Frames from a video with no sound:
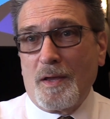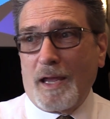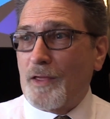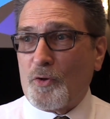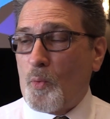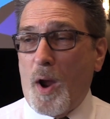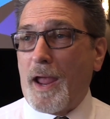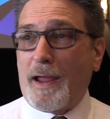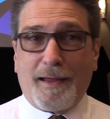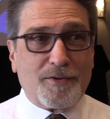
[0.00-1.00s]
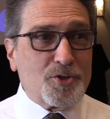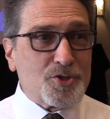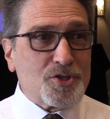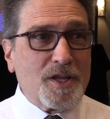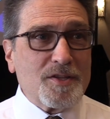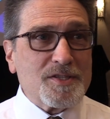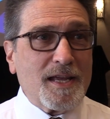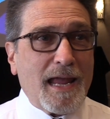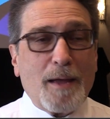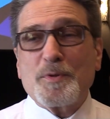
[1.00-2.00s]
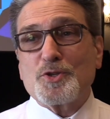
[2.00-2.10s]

either way, and you see this thing happen.